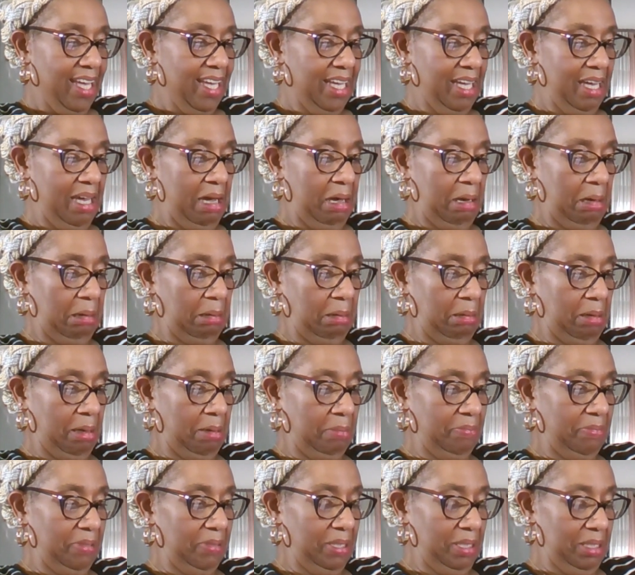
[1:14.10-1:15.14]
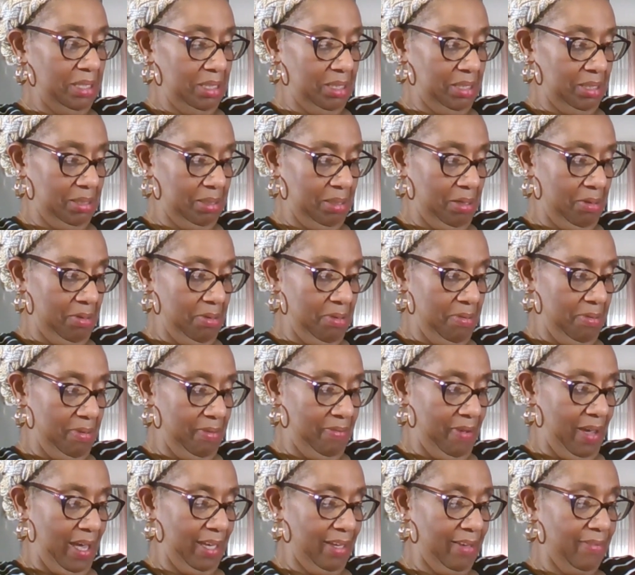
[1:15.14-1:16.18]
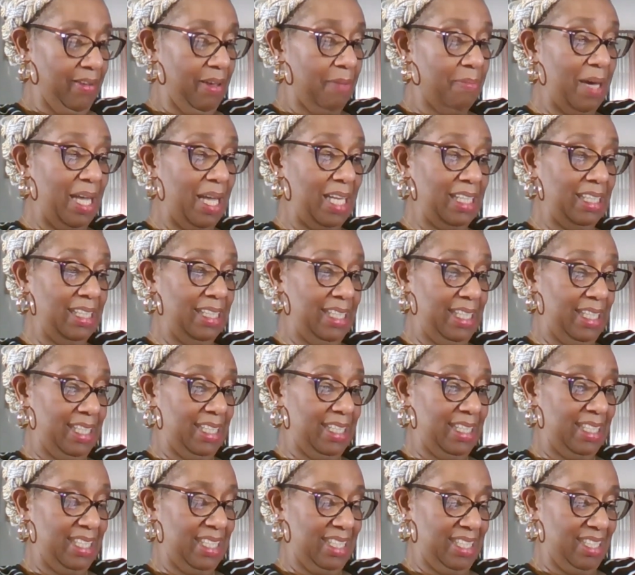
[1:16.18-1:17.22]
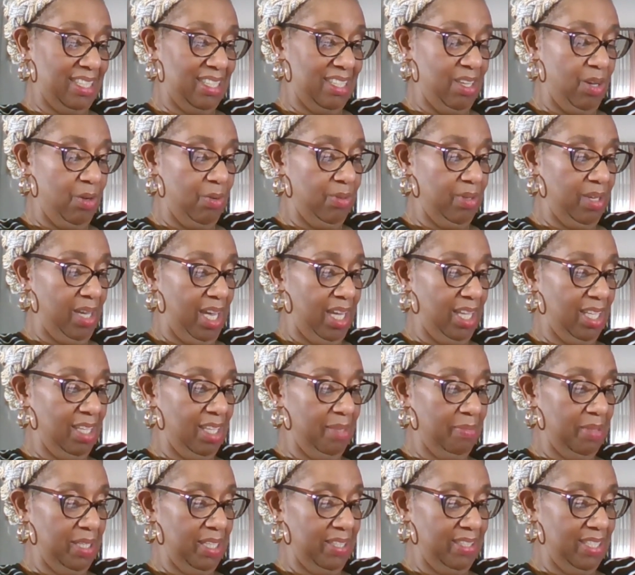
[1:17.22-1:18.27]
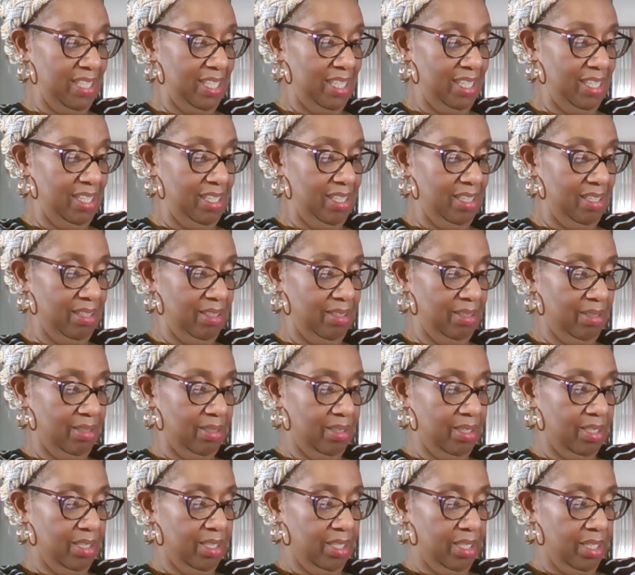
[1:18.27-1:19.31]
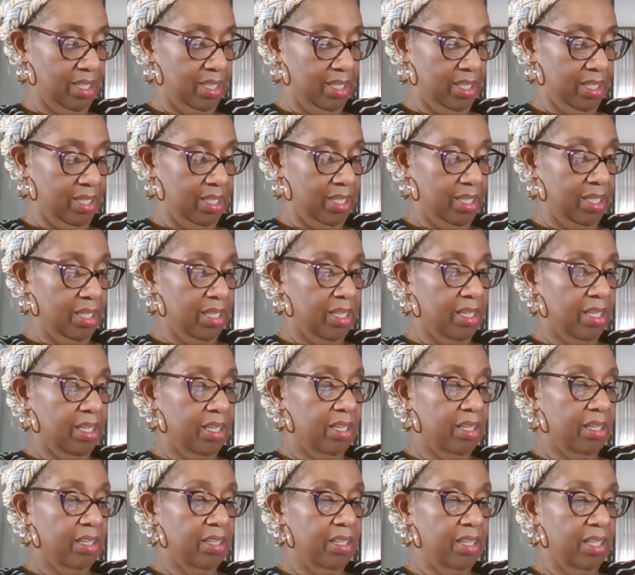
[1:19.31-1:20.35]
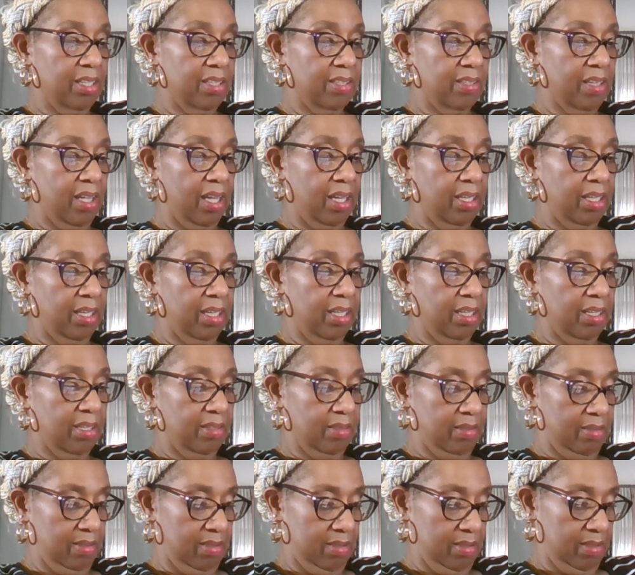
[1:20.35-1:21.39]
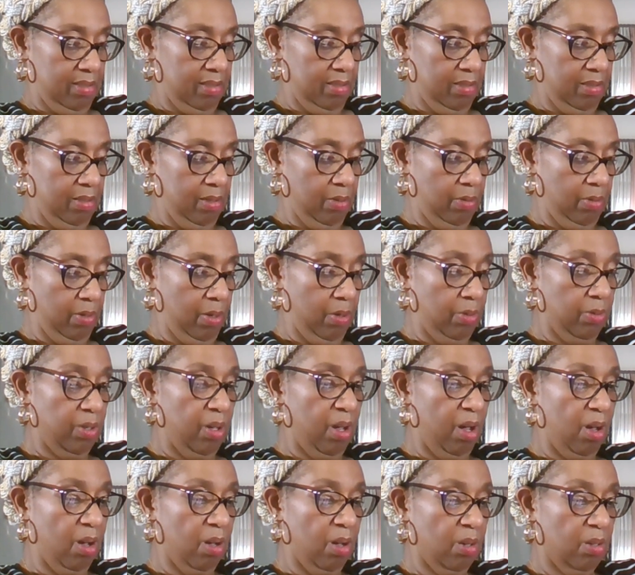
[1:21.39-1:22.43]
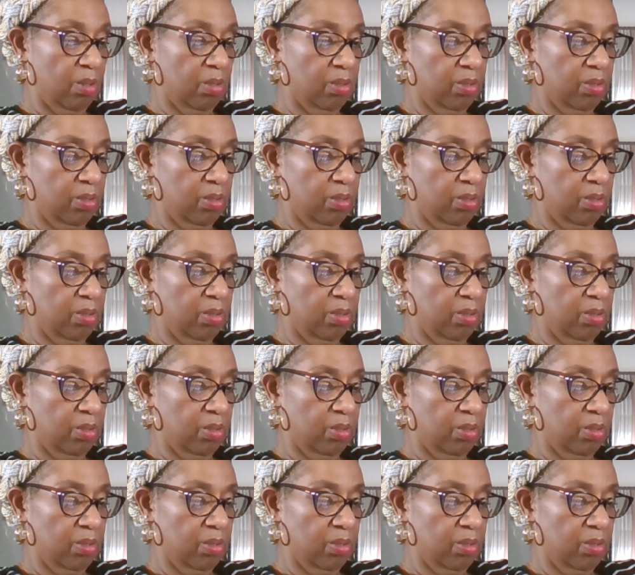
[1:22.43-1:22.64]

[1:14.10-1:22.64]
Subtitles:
Oh, I'm finna show you if I can find my list. Okay, let me, is it in here? That's not it. Hold on, y'all.